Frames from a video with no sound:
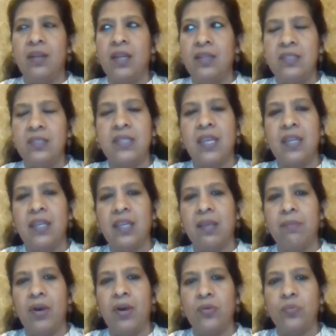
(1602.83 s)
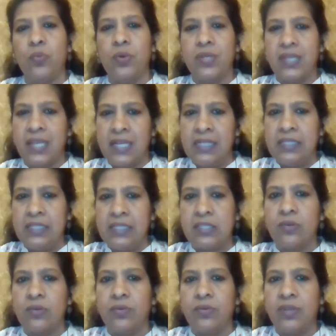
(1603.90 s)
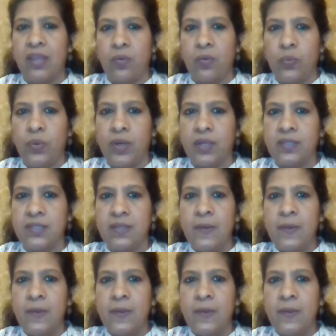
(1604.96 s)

understanding about what else could have worked.